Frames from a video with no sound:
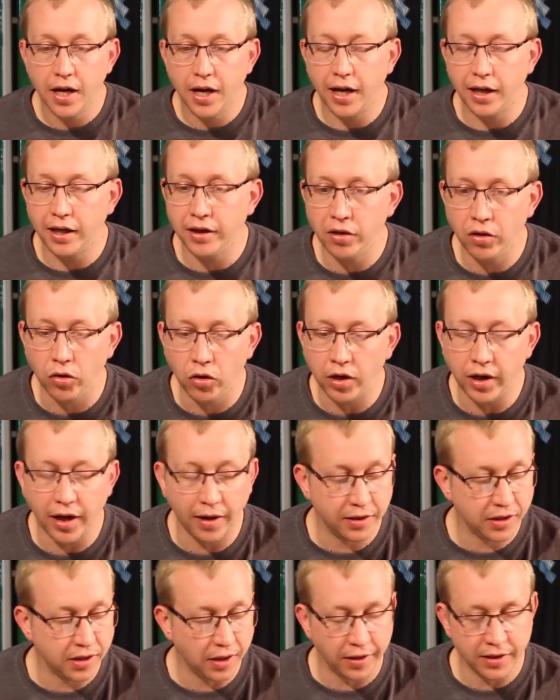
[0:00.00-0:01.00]
I look at
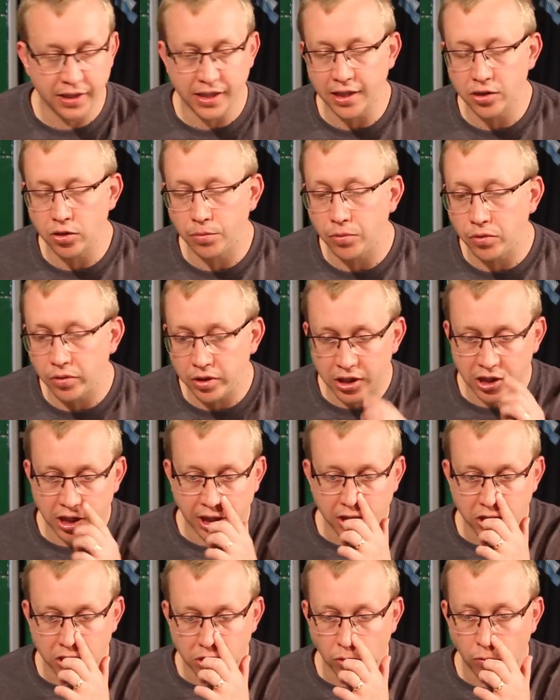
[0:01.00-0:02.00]
I, I set up all these
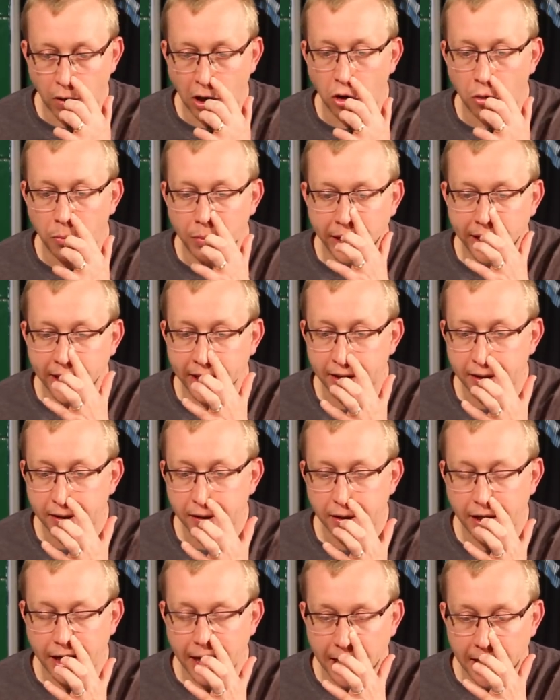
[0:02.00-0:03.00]
digital
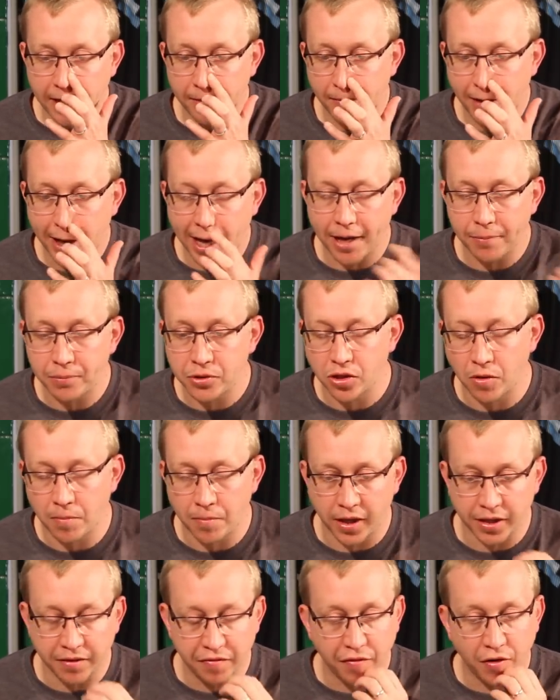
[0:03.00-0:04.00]
well-being um, apps on
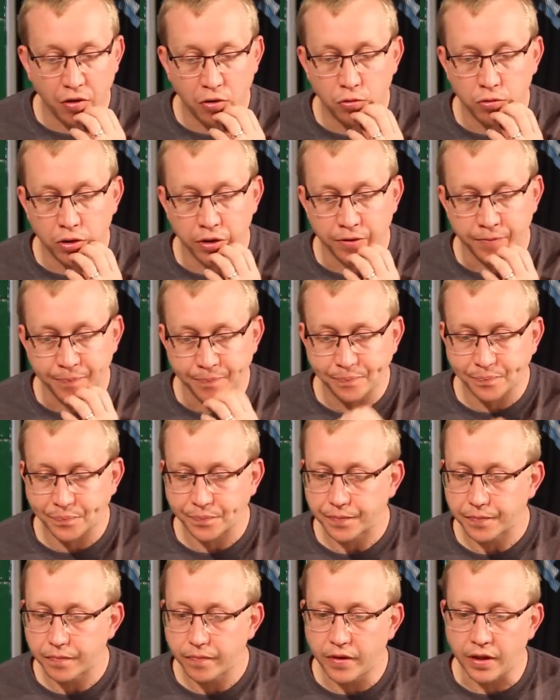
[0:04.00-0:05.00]
my phone, and
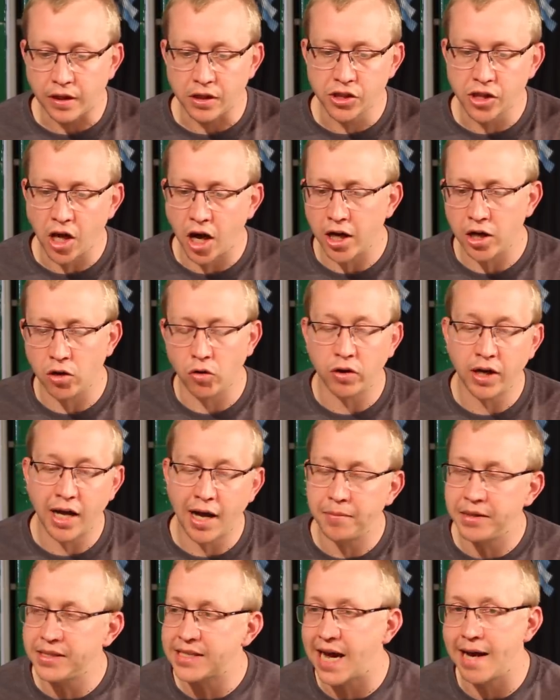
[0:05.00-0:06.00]
I started looking at
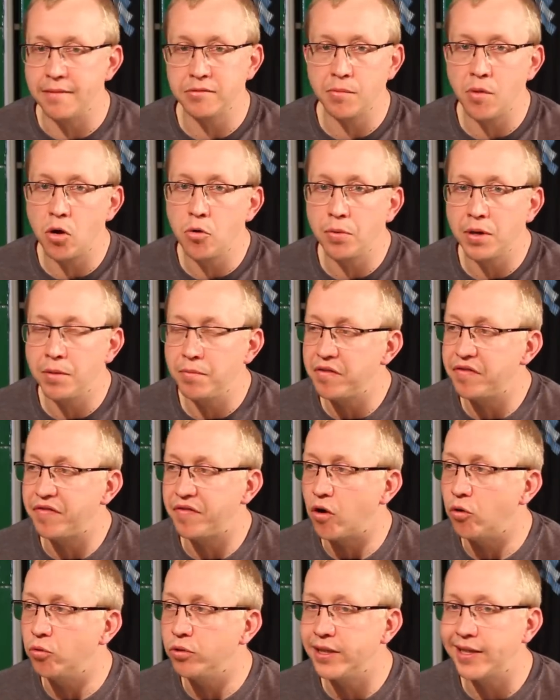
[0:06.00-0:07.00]
how many times I'm opening my
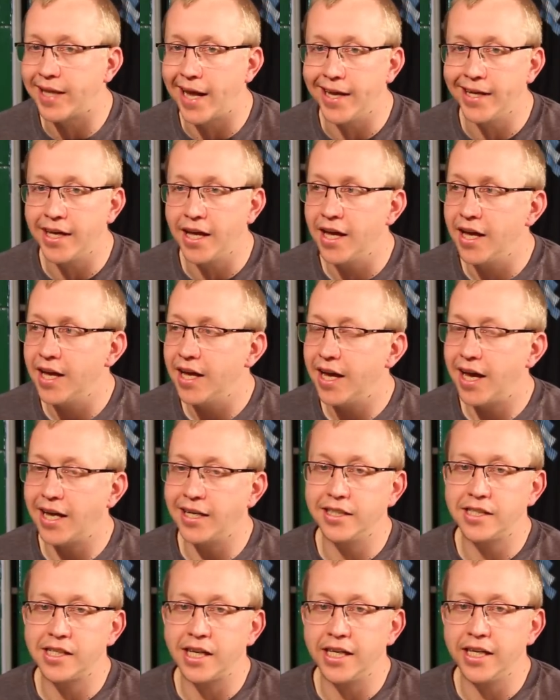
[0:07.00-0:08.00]
phone a day,
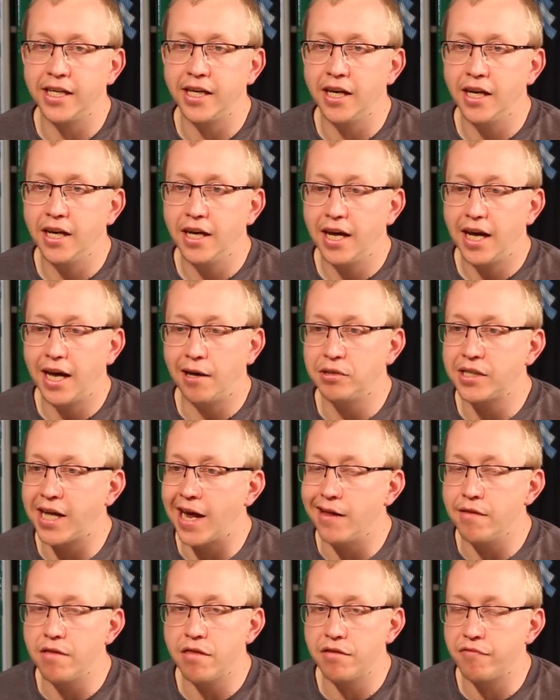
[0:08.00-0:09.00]
and it's like. I was
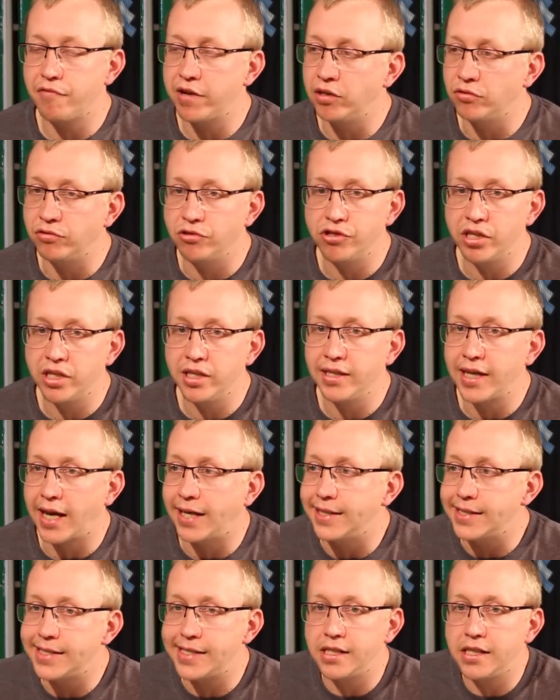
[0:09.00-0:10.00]
getting
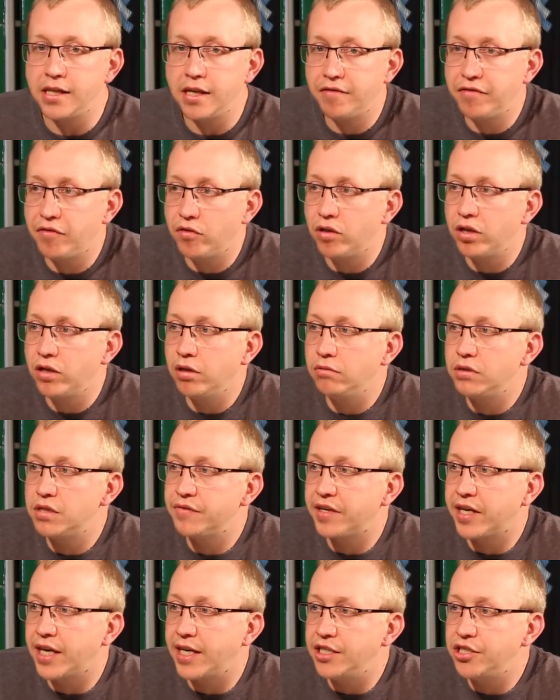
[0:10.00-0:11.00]
390 fucking
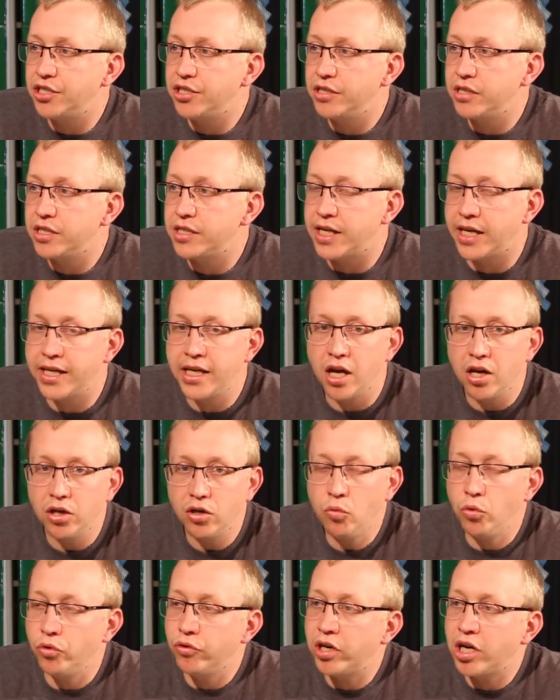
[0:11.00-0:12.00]
notifications a day.
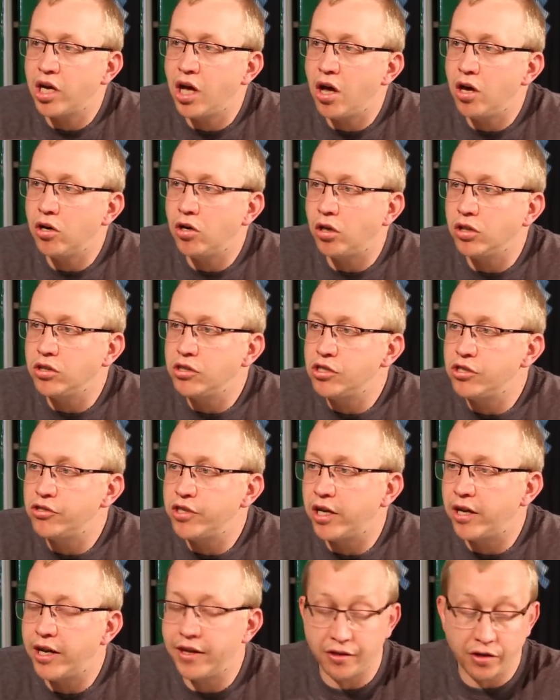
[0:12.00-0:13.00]
No wonder I can't
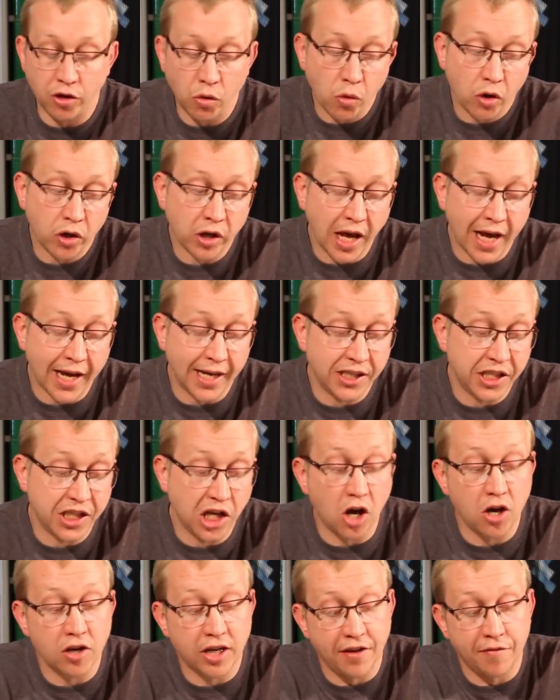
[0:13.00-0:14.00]
concentrate on anything. No wonder I actually
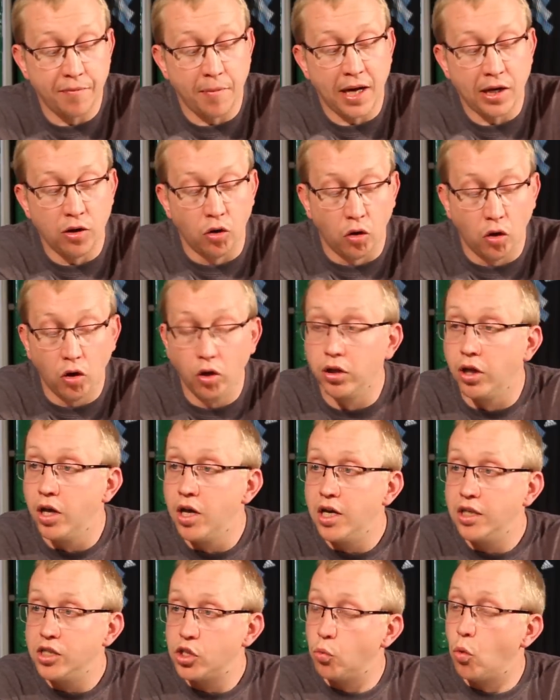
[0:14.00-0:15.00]
can't give my all
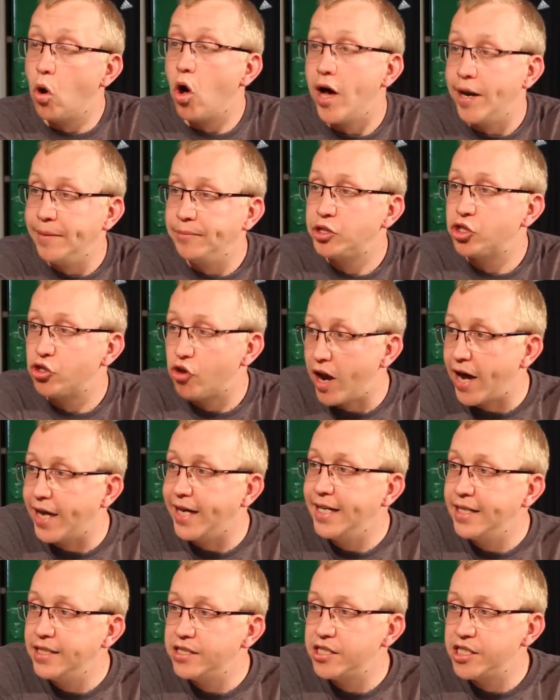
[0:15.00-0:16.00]
to what I'm
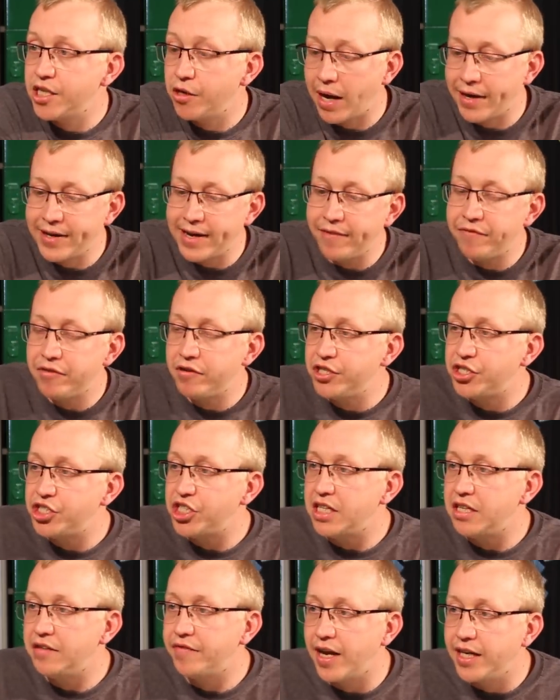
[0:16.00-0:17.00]
trying to do. I never
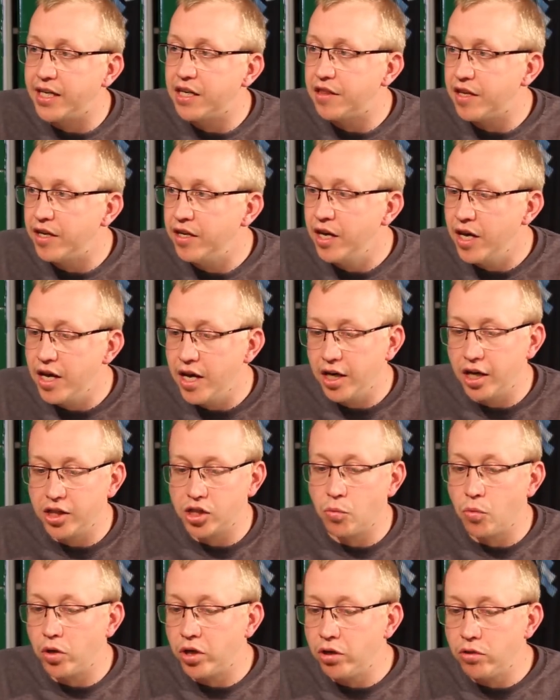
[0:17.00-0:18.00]
achieve anything because
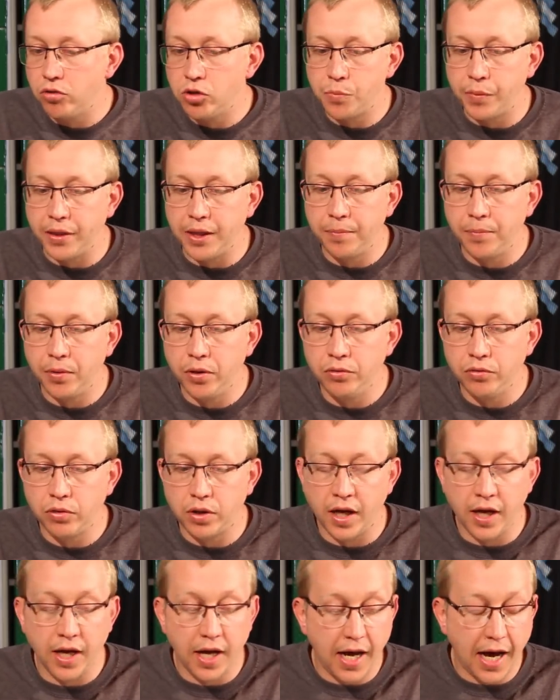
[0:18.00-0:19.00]
yeah. I'm one of those people who
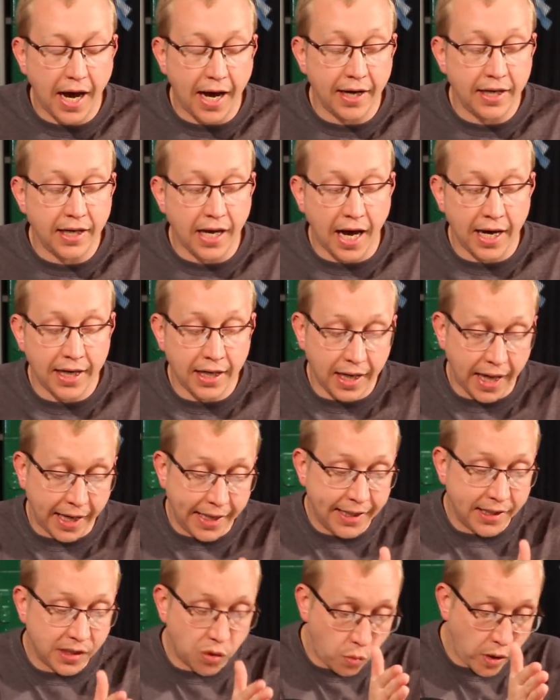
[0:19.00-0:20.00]
I, I
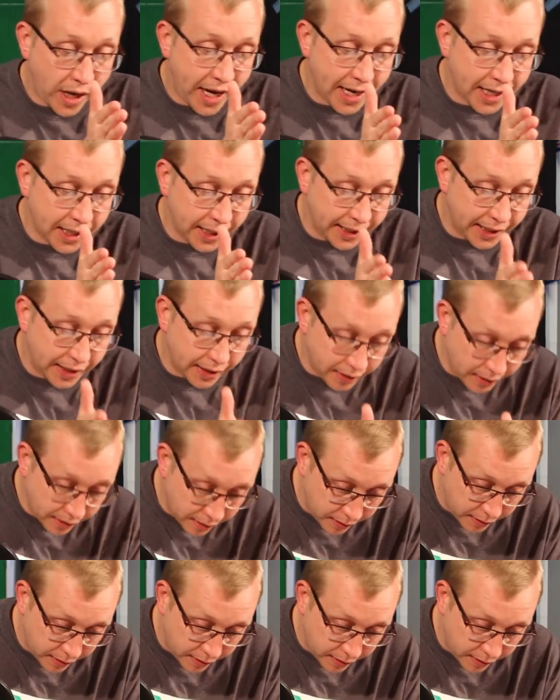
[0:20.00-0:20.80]
like to work like